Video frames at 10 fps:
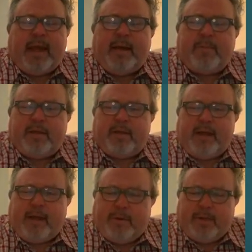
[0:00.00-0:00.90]

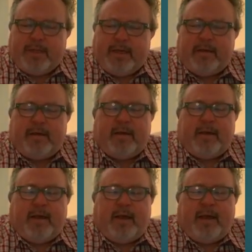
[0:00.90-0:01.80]
apathy,
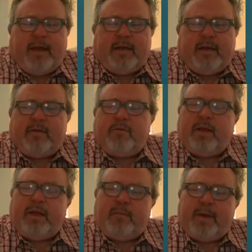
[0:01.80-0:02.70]
and can
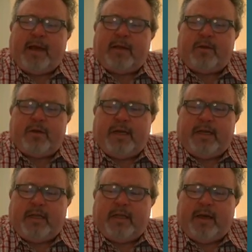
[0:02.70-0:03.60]
really impact their
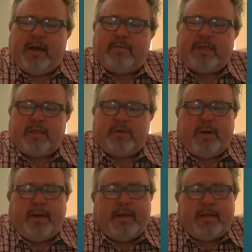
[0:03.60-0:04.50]
daily lives as
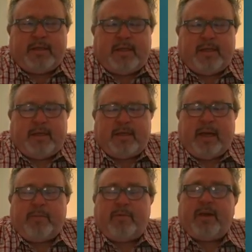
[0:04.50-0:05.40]
well as the
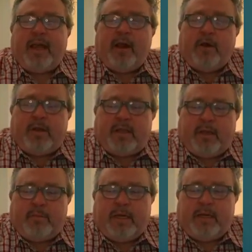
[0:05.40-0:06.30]
type of care that
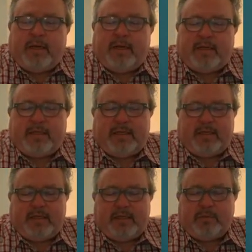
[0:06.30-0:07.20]
they need as the
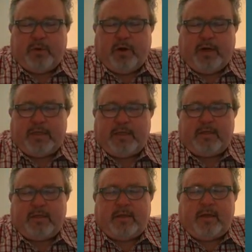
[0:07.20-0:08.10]
disease
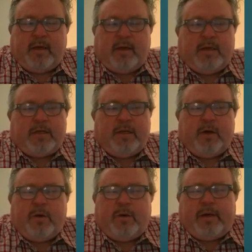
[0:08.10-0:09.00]
progresses.
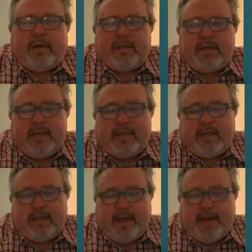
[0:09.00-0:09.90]
So
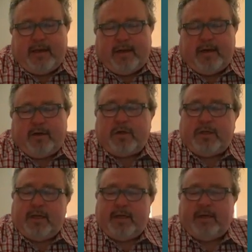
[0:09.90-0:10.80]
assessing that and
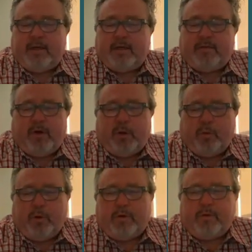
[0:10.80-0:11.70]
understanding it is very
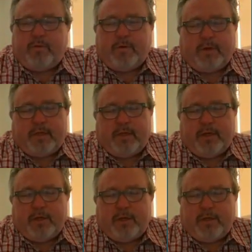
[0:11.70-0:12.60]
important for the
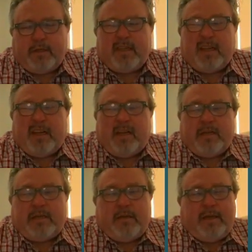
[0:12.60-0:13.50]
clinicians
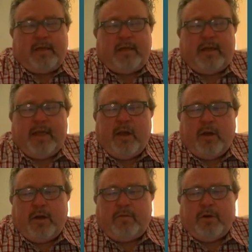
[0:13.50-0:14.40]
so that the
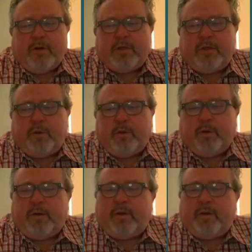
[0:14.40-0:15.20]
caregivers who